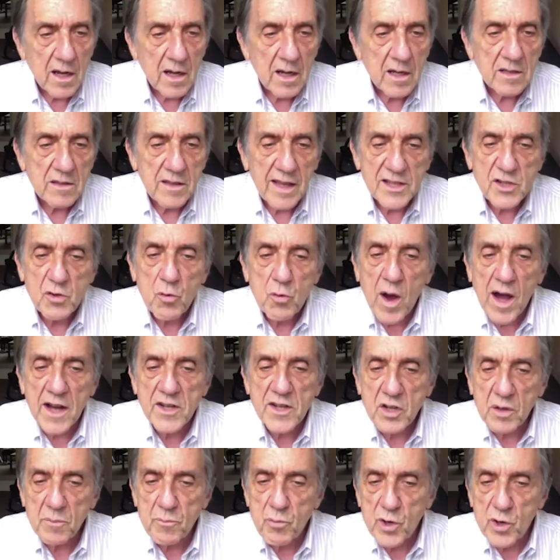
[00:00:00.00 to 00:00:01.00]
Let's
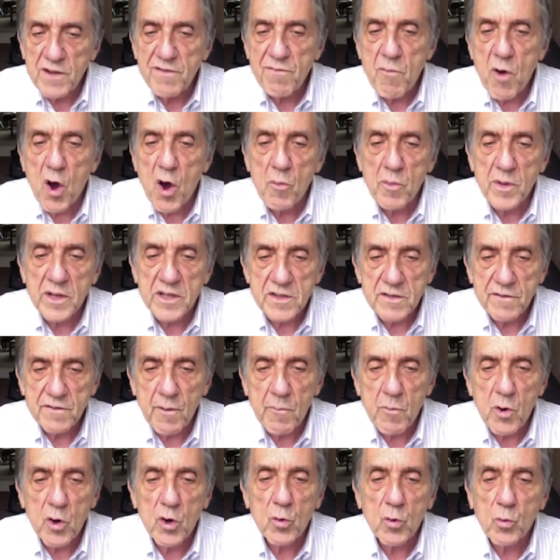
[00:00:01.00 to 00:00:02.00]
watch a brief moment
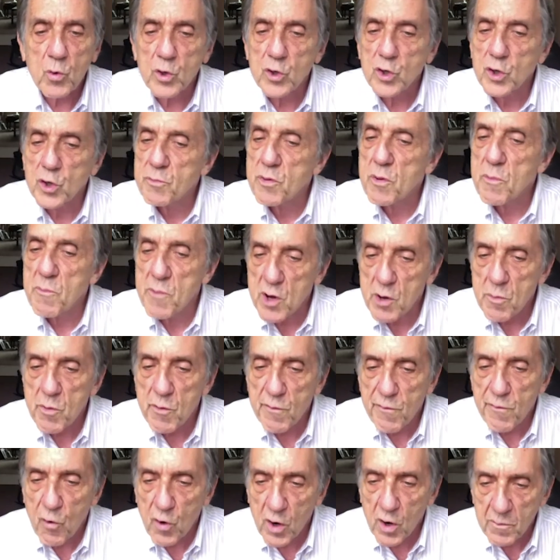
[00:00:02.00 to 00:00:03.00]
from her world premiere
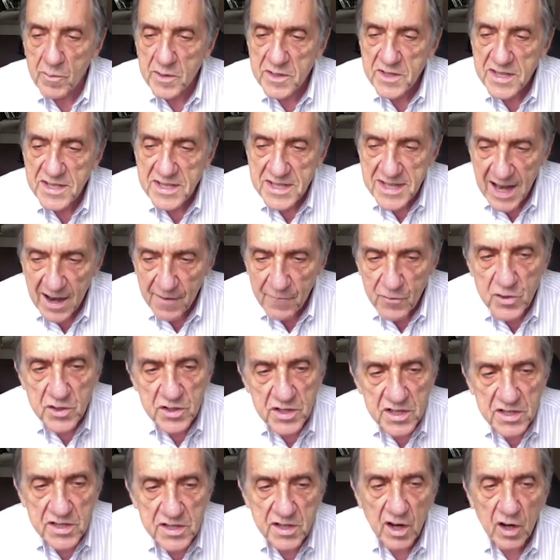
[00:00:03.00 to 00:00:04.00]
performance in San
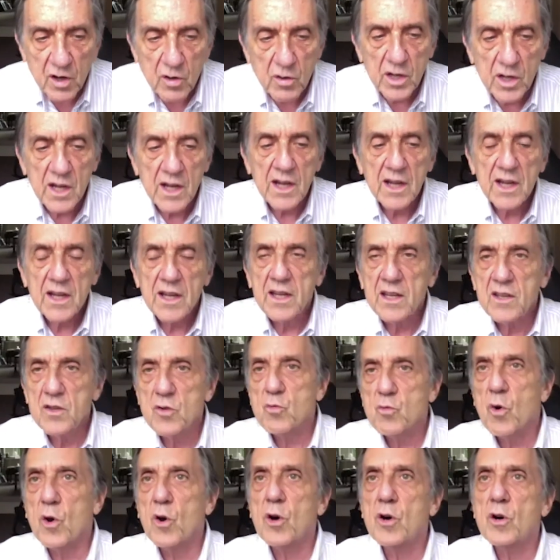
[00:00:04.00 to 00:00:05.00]
Francisco in the
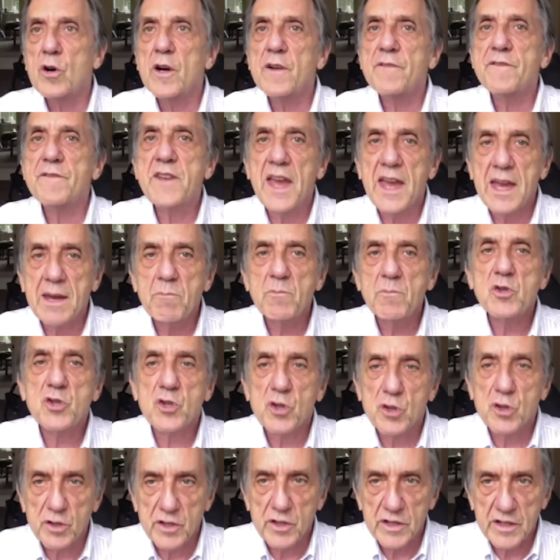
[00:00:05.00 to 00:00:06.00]
role of Dame
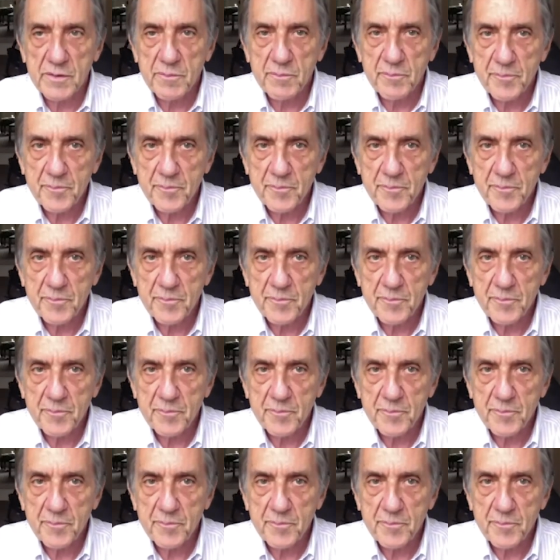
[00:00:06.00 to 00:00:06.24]
Shirley.